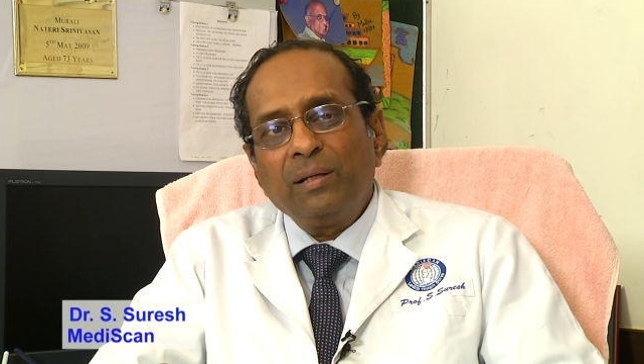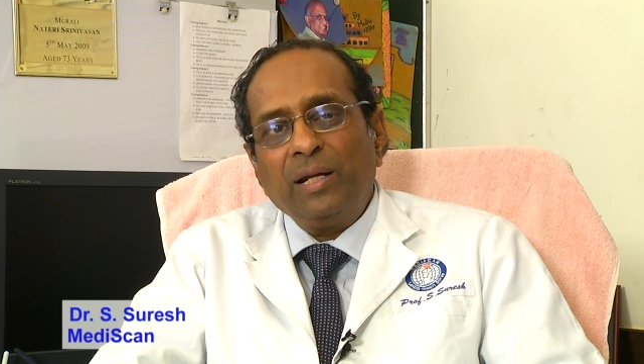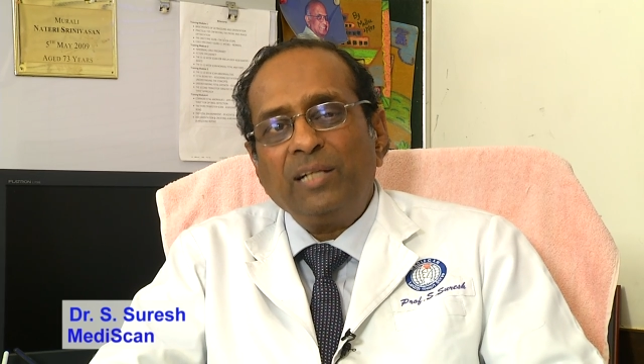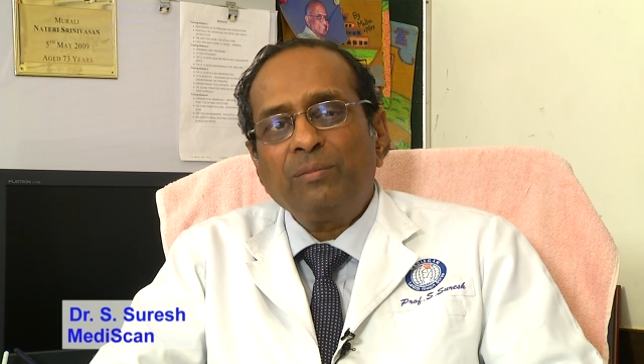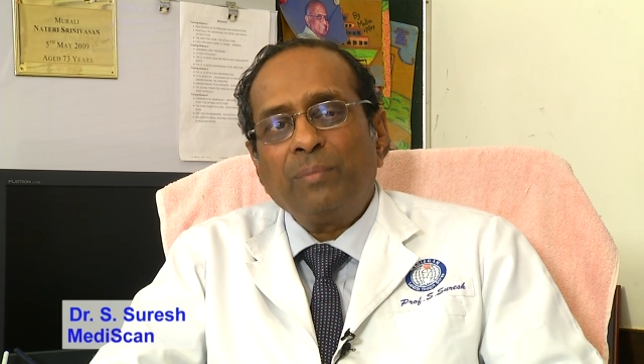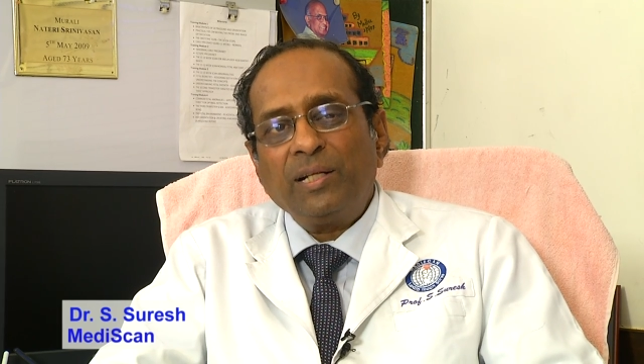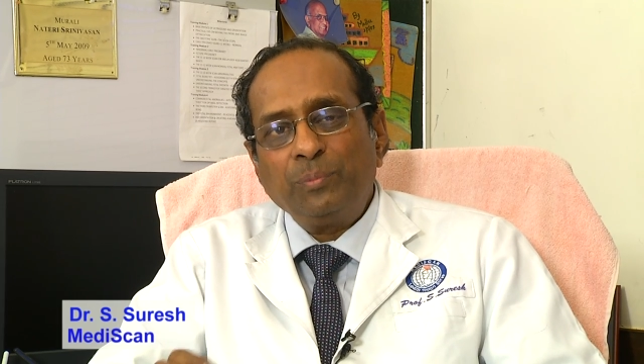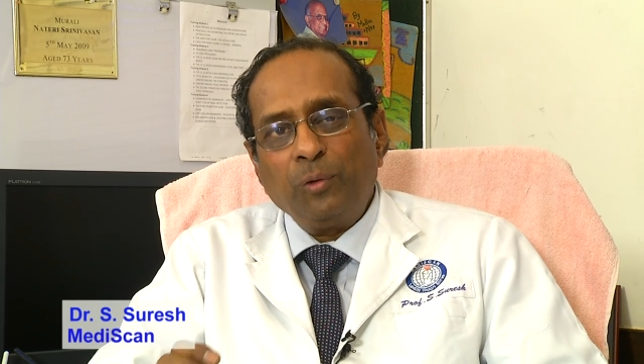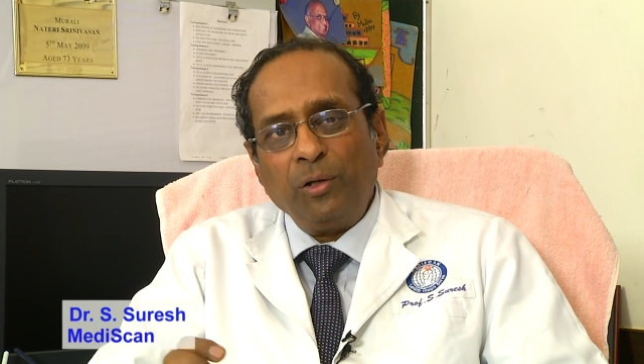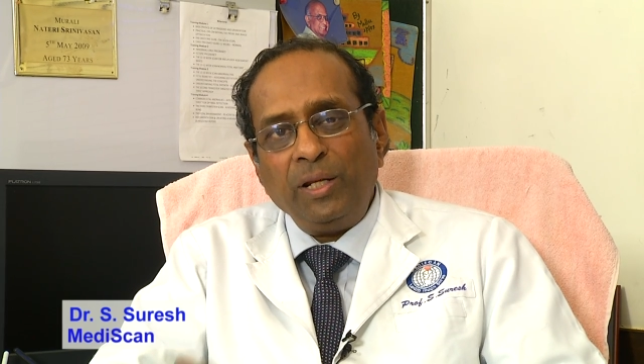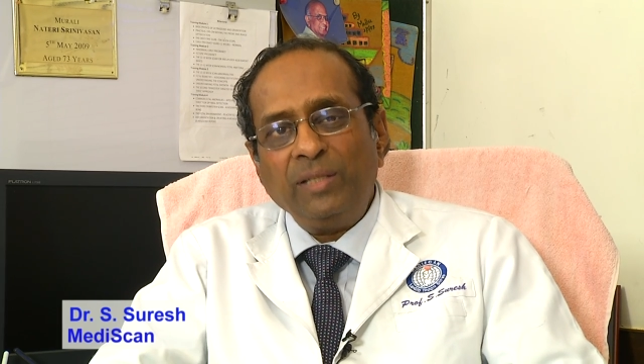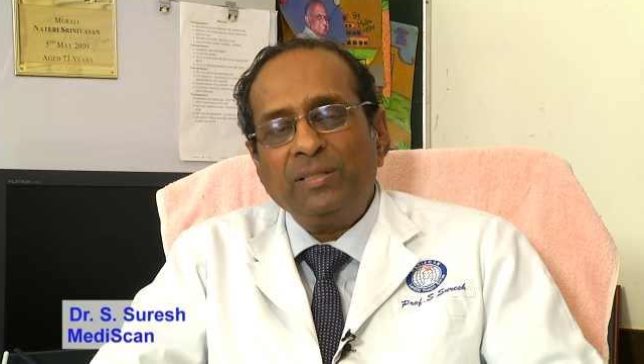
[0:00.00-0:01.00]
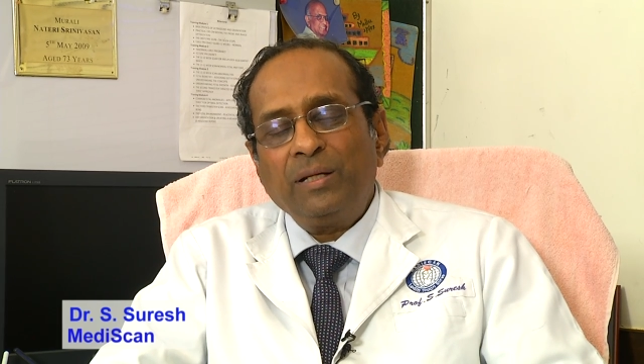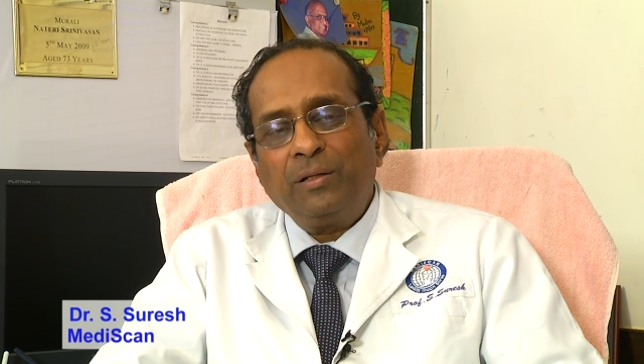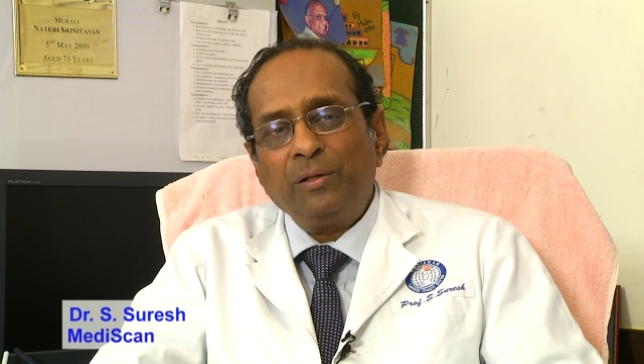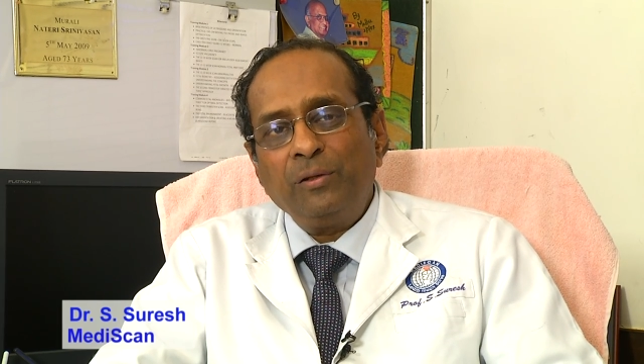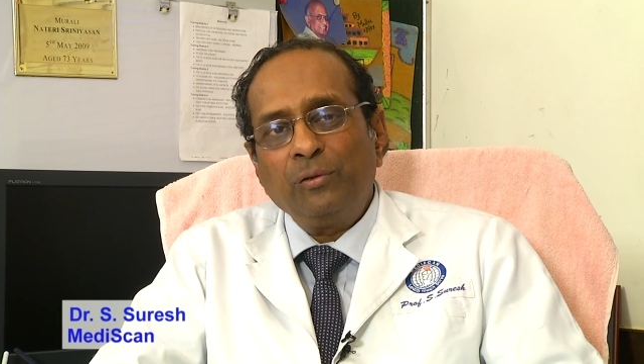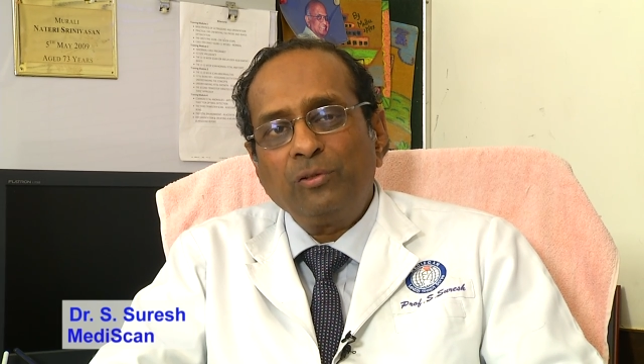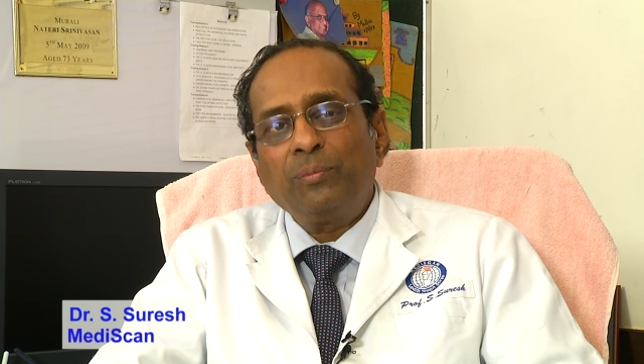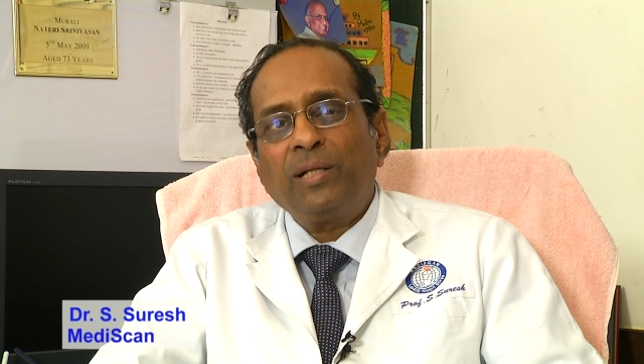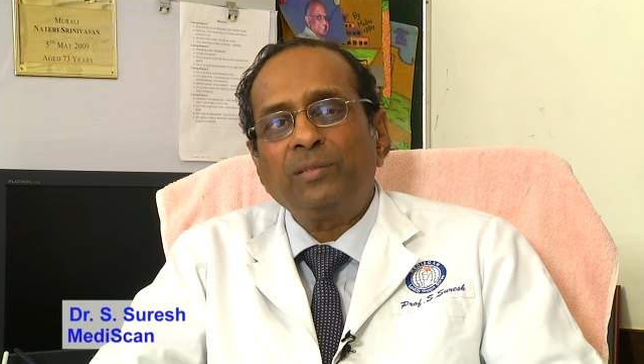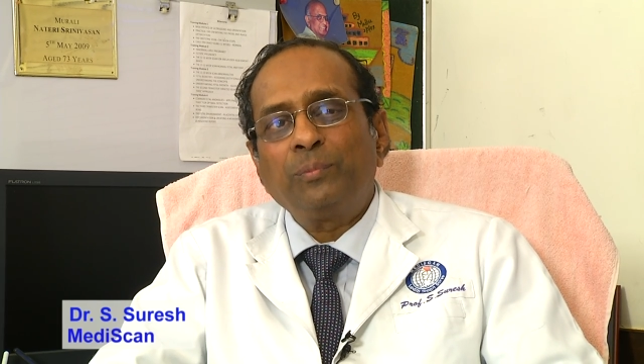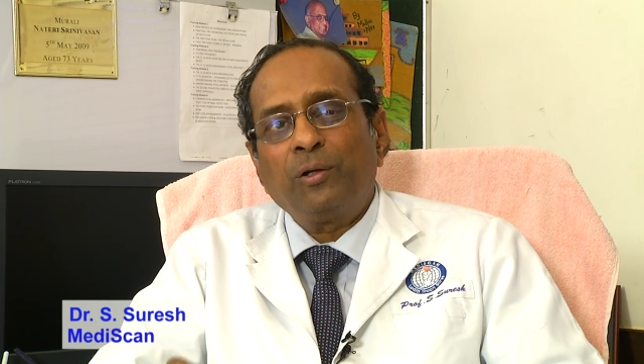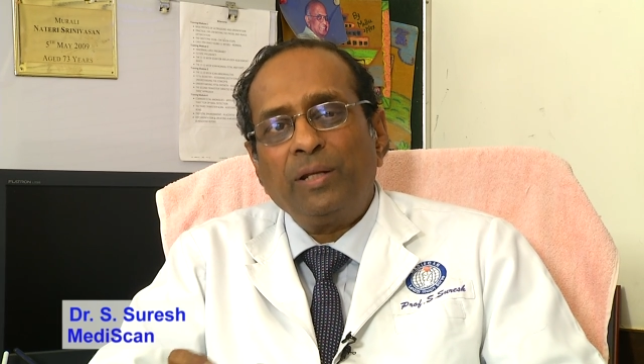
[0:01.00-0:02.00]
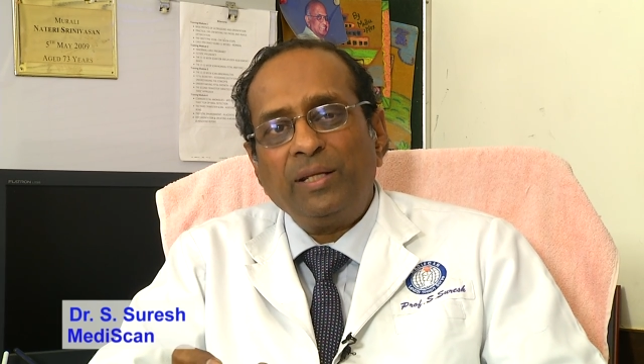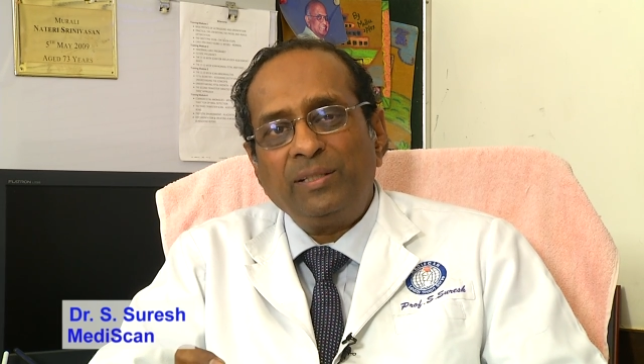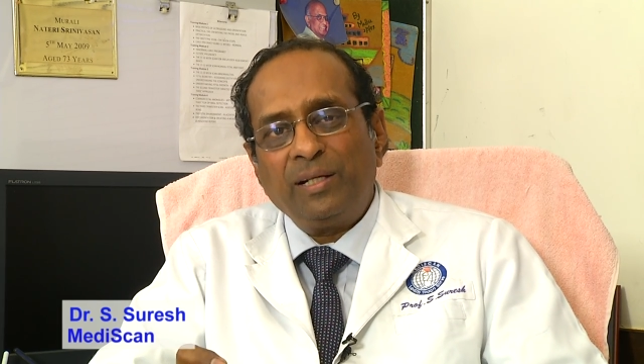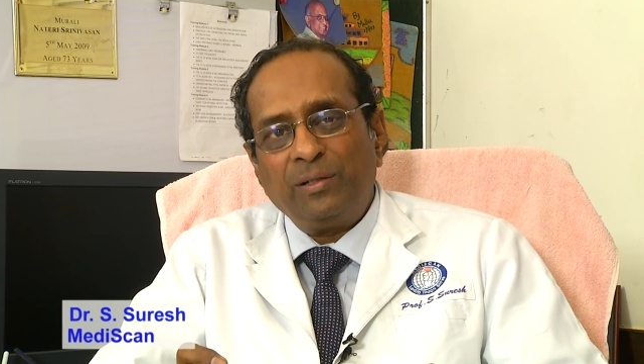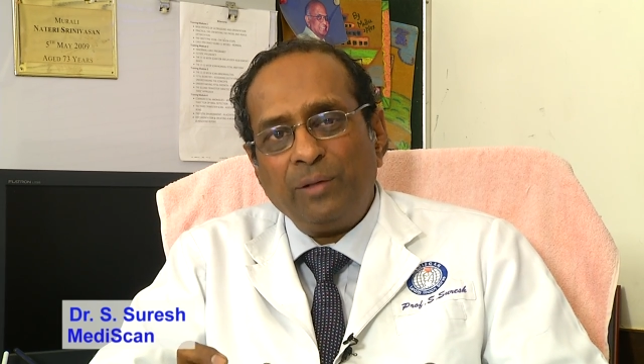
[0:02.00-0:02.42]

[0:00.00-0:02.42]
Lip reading: it's much more easier to use, much more easier